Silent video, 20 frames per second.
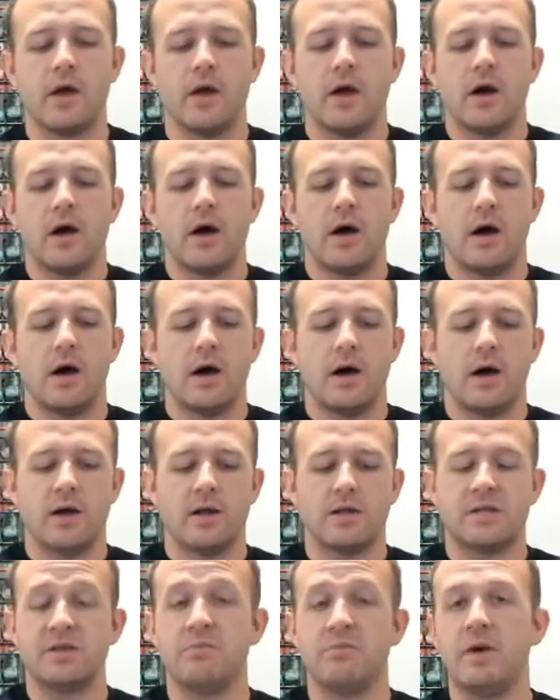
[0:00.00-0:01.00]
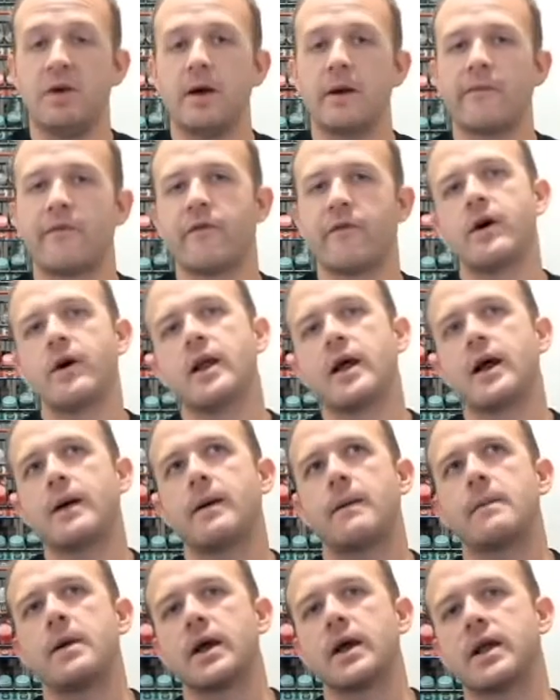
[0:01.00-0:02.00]
To be upfront, I'm
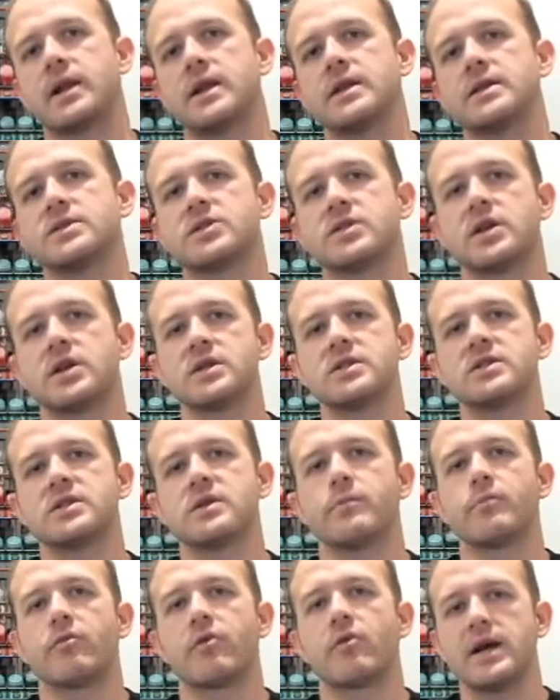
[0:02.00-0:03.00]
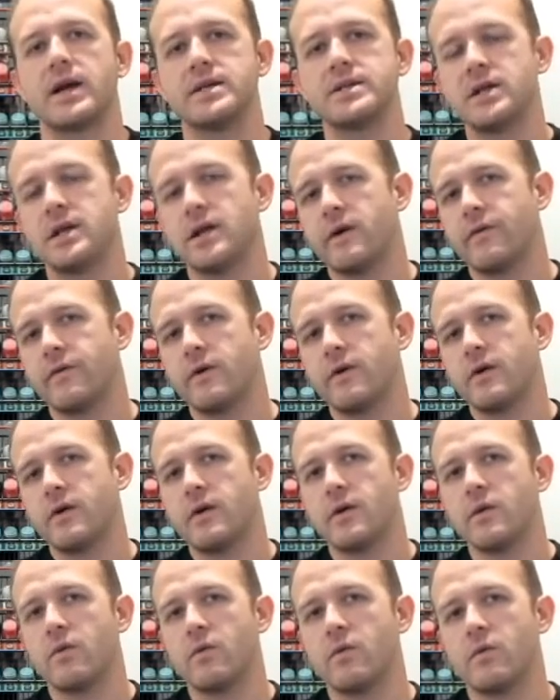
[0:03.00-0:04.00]
not going to discuss the pricing of it
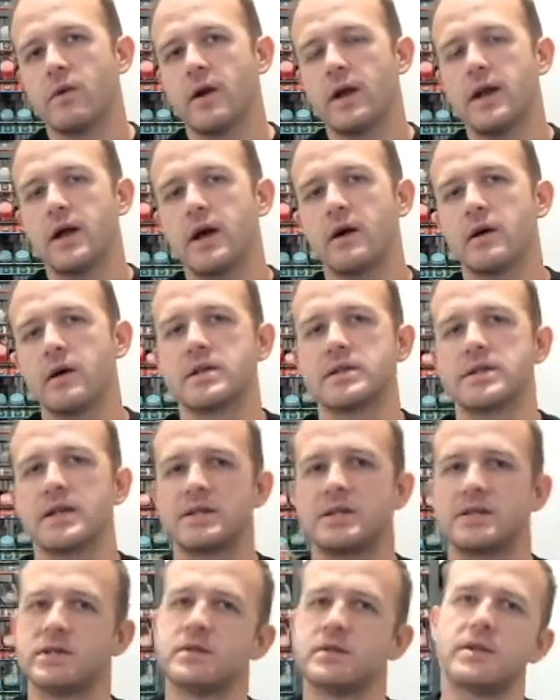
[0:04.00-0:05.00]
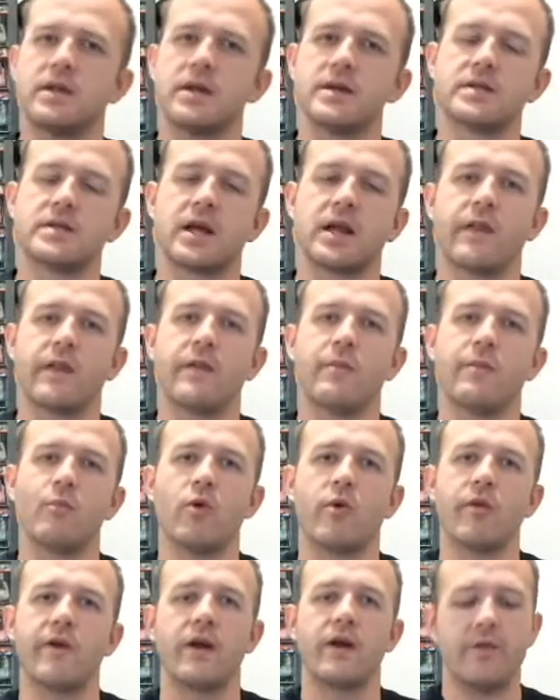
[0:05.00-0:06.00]
right now because that's kind of more
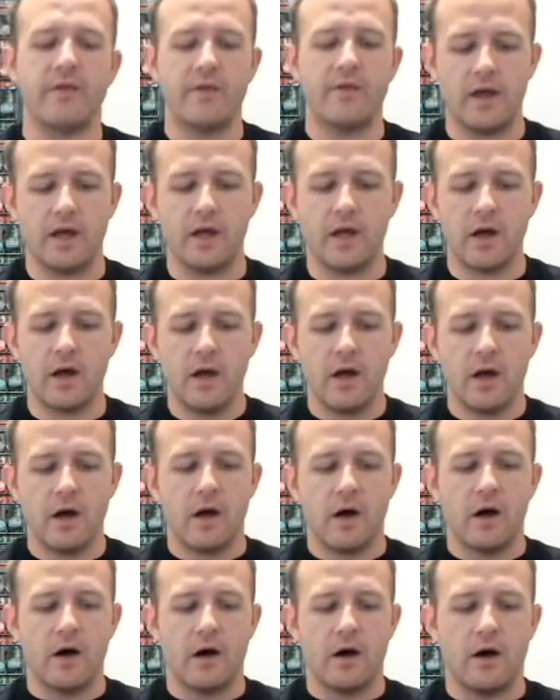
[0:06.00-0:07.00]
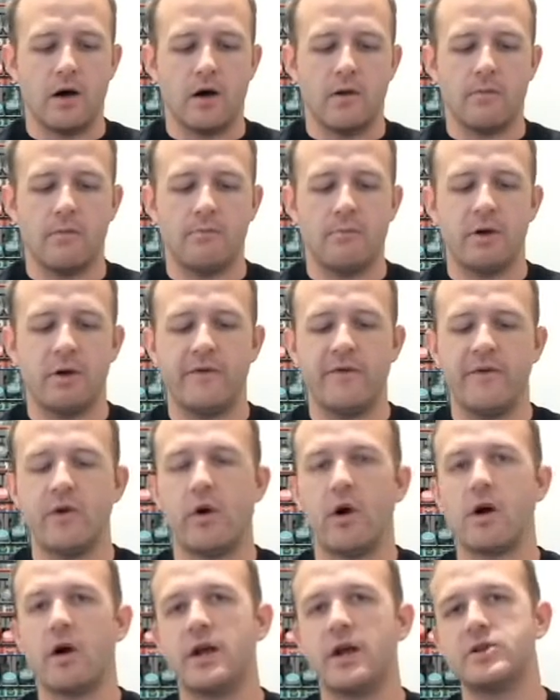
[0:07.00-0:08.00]
their thing. But if you
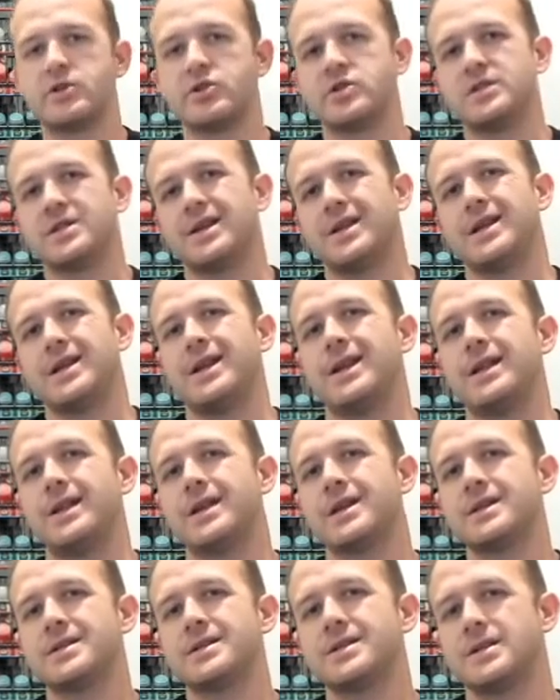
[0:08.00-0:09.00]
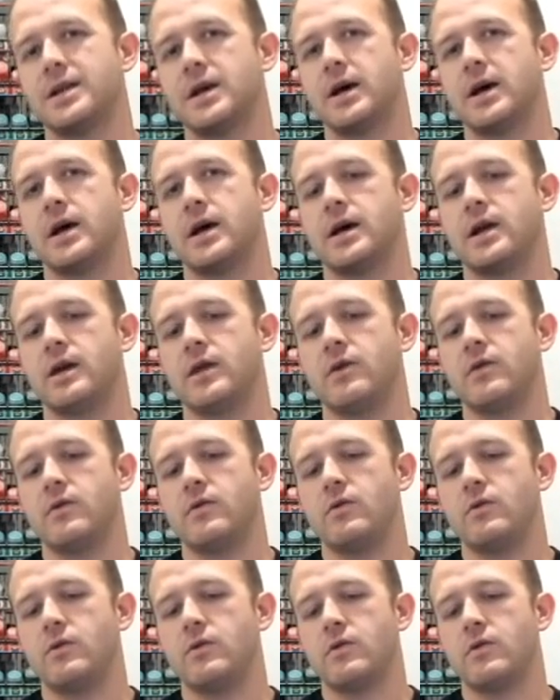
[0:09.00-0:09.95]
are interested in this, you